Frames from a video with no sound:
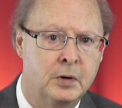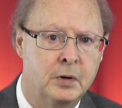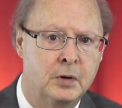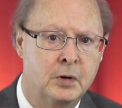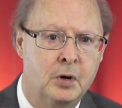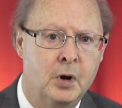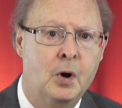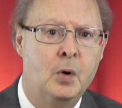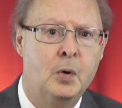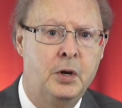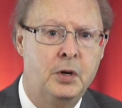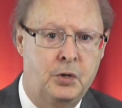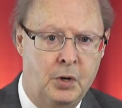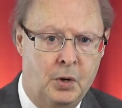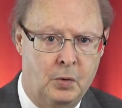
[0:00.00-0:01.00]
Go, he
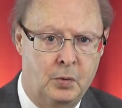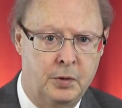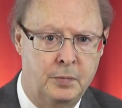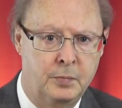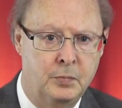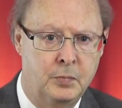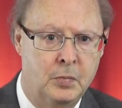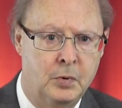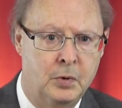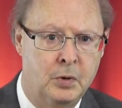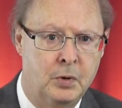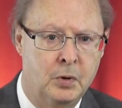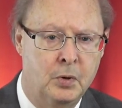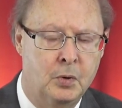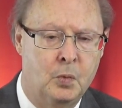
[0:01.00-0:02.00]
told him,
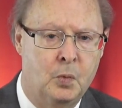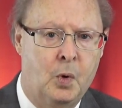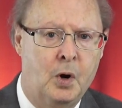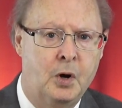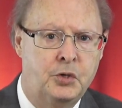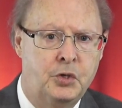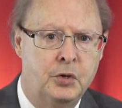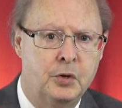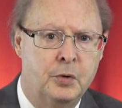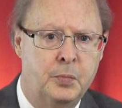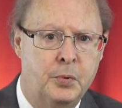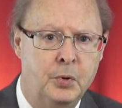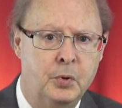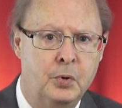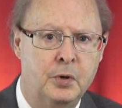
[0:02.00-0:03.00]
wash in the
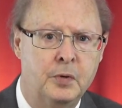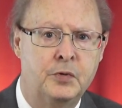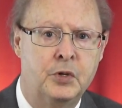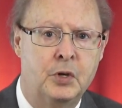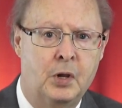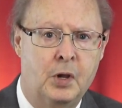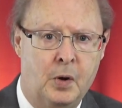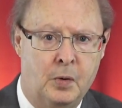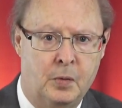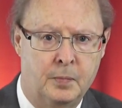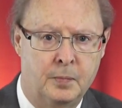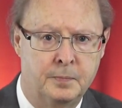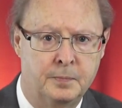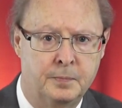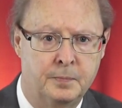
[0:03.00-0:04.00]
pool of Siloam.
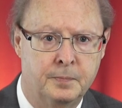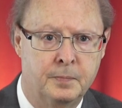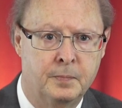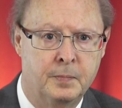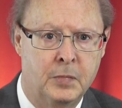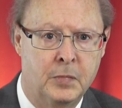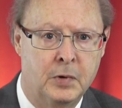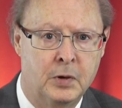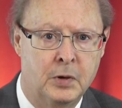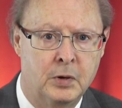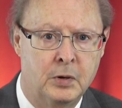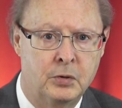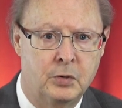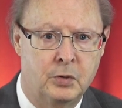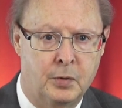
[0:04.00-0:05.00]

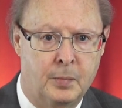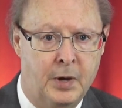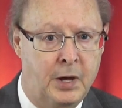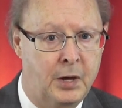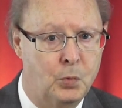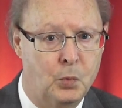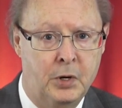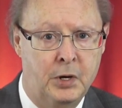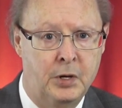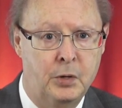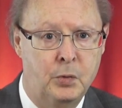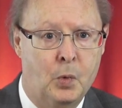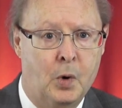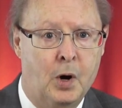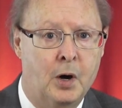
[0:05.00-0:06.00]
So the man went and
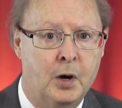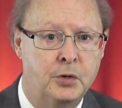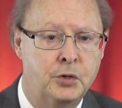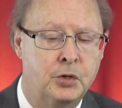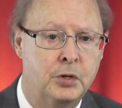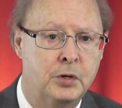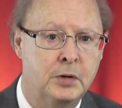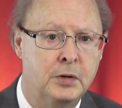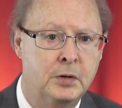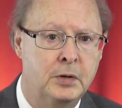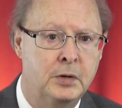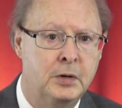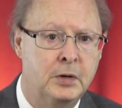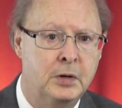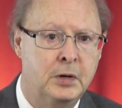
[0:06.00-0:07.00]
washed,
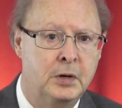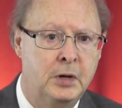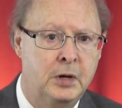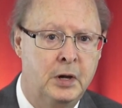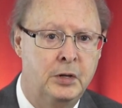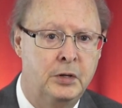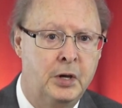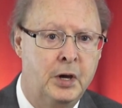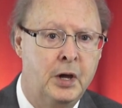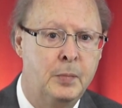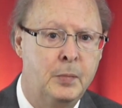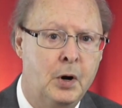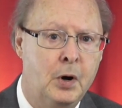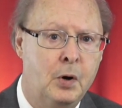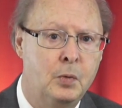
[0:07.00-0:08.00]
and came
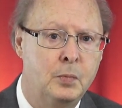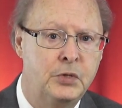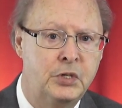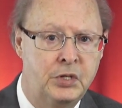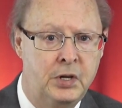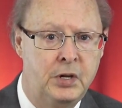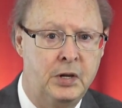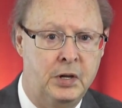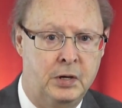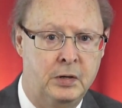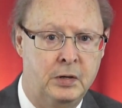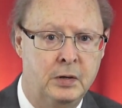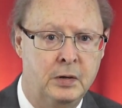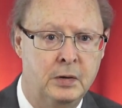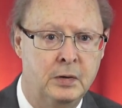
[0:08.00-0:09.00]
home seeing.
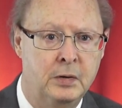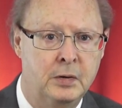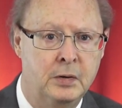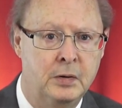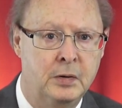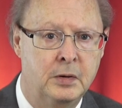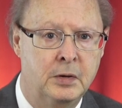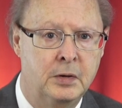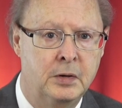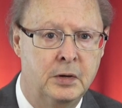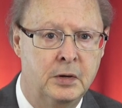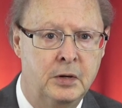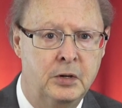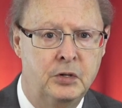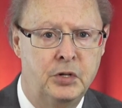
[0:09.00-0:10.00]

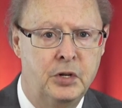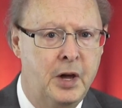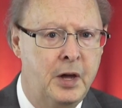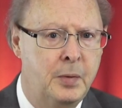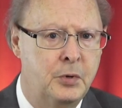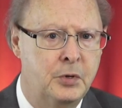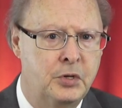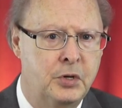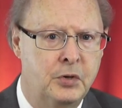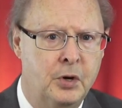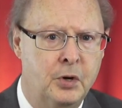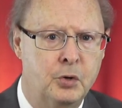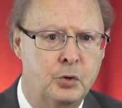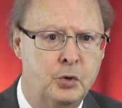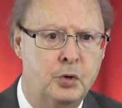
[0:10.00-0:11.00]
His neighbors and
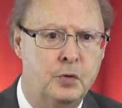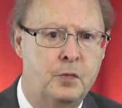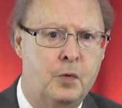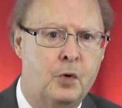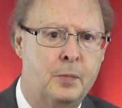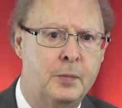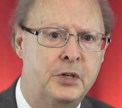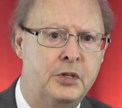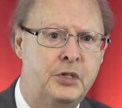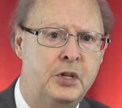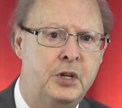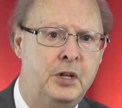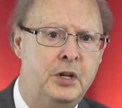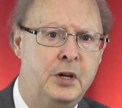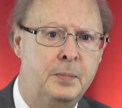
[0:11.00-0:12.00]
those who had formerly
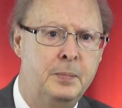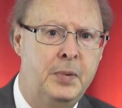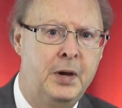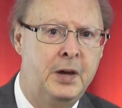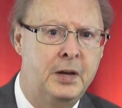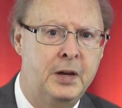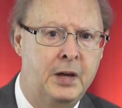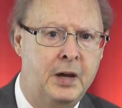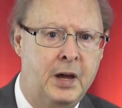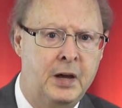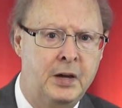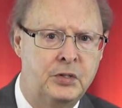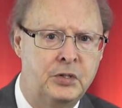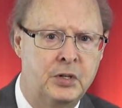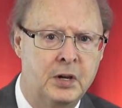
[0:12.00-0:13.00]
seen him begging
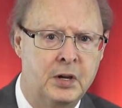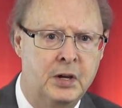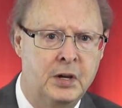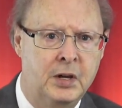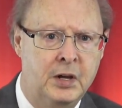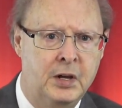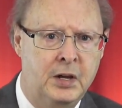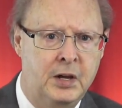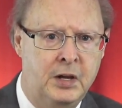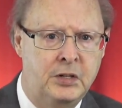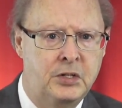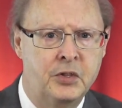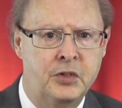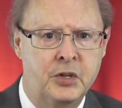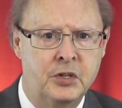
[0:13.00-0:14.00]
asked,
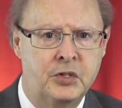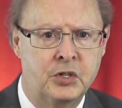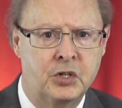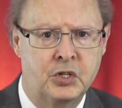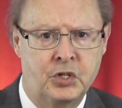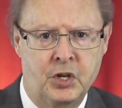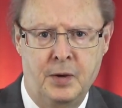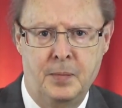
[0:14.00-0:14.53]
Isn't this the same